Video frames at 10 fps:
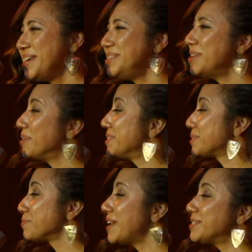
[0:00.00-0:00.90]
known
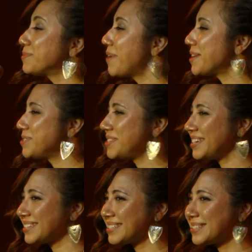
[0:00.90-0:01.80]
as
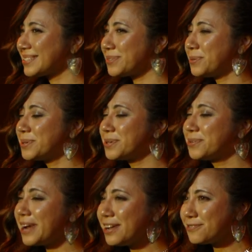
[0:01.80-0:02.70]
resurrectionists or
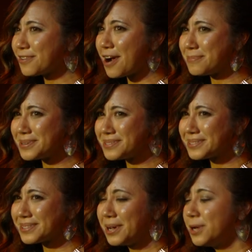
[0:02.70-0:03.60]
grave
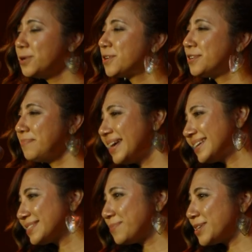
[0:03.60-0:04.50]
robbers who could make
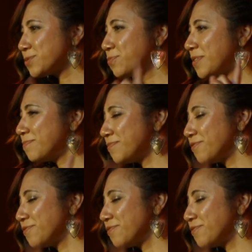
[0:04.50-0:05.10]
as much from,